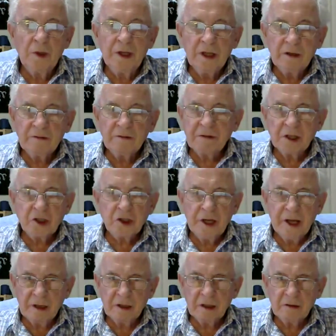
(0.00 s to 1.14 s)
We need a fresh
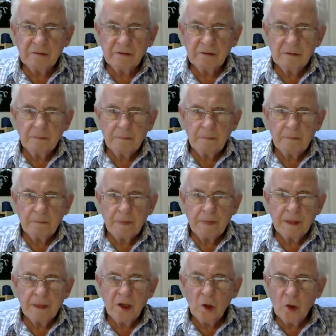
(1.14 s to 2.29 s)
narrative,
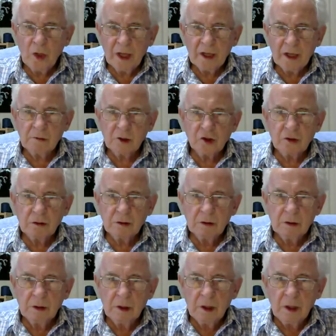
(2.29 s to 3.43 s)
new language,
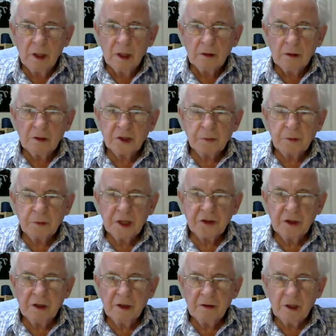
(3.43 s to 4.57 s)
to
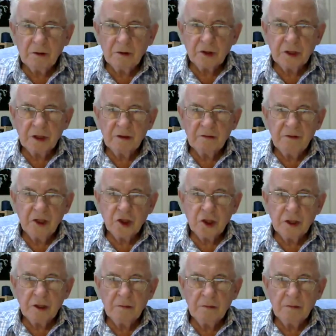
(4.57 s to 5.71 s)
express the revolutionary
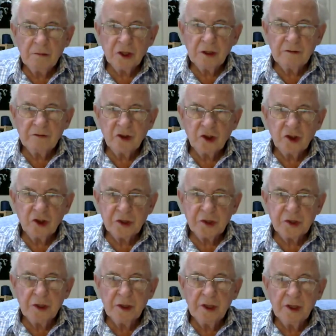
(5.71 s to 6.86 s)
vision and mission of
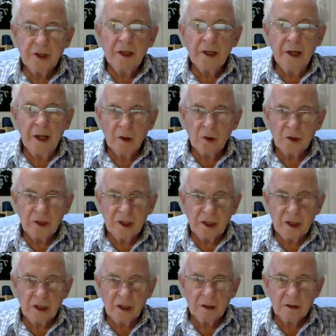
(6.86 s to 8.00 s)
Jesus in our
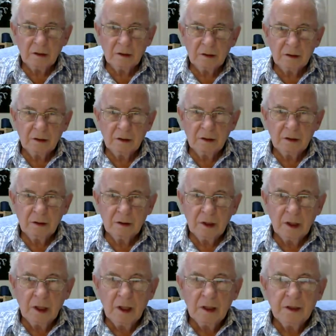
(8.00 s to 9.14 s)
day.
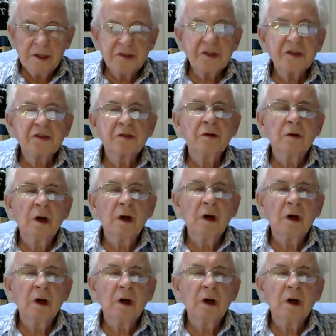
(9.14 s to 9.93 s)
This is so